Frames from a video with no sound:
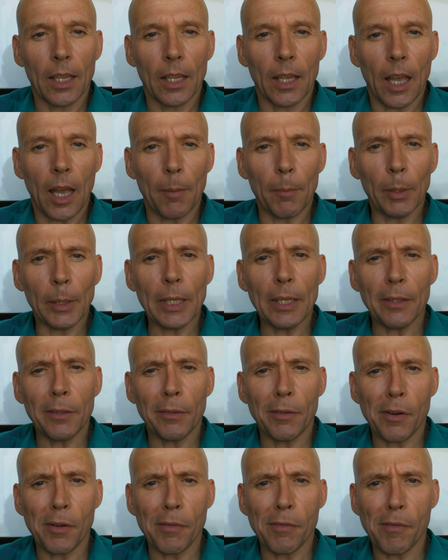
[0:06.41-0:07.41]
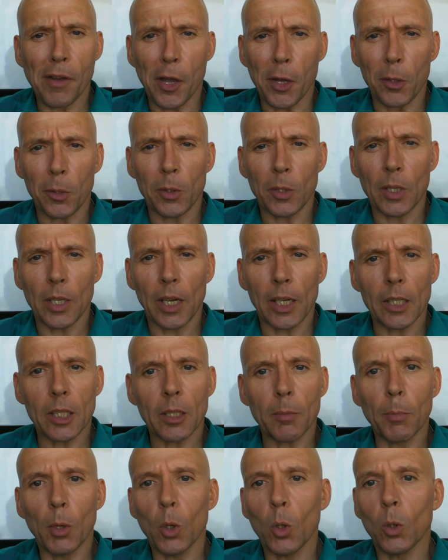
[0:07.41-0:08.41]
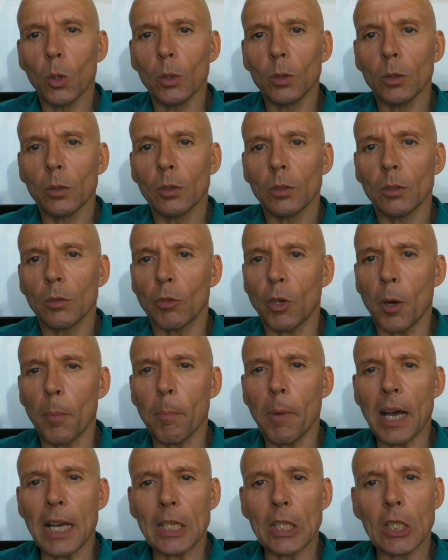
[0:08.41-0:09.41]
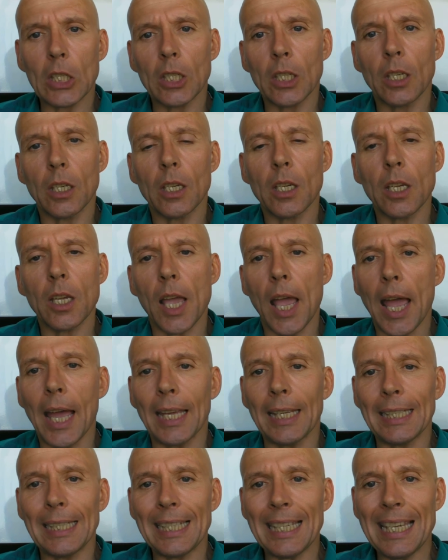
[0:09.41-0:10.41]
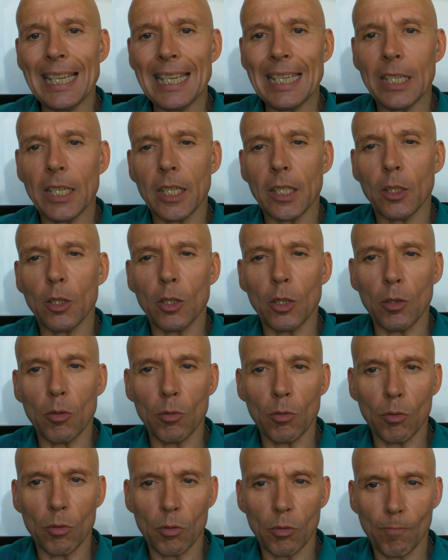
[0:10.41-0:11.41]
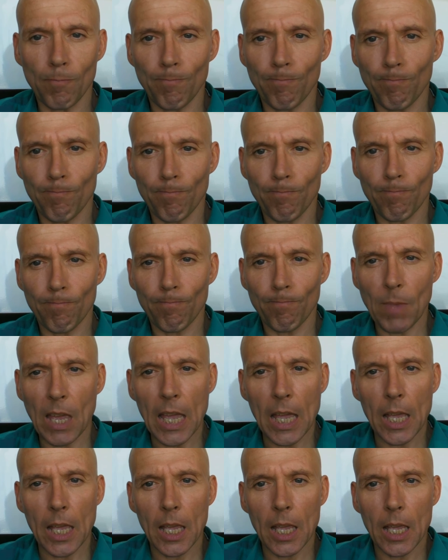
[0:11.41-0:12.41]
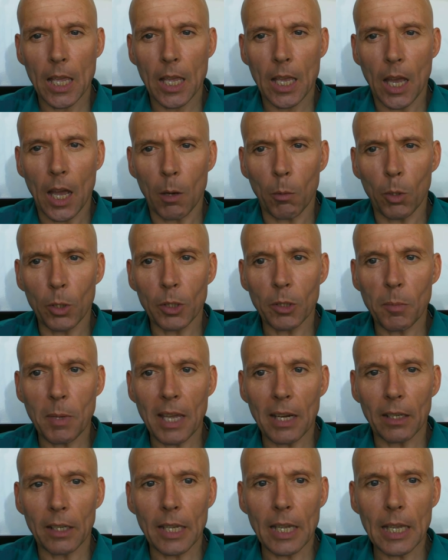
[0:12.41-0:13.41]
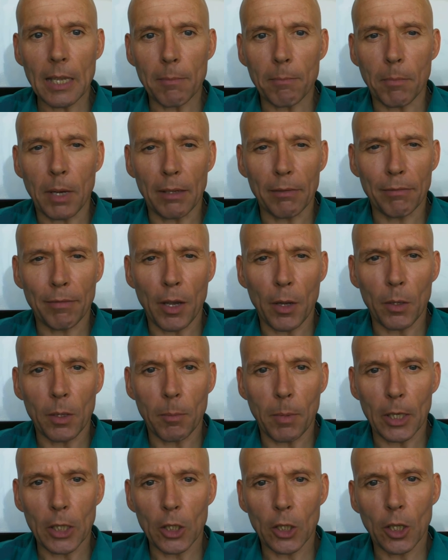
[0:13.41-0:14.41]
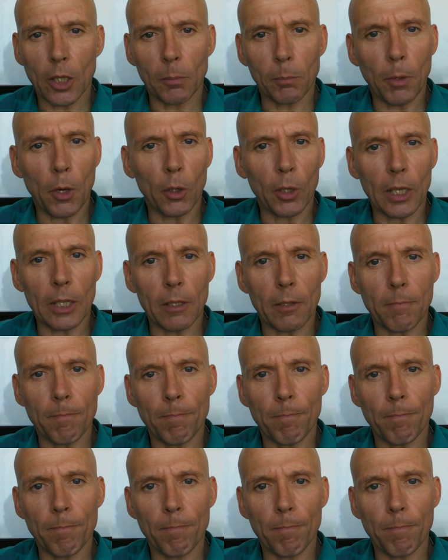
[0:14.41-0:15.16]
I'm looking for a phone that is small, robust, and easy to use. I want to be able to keep my phone in my shirt pocket.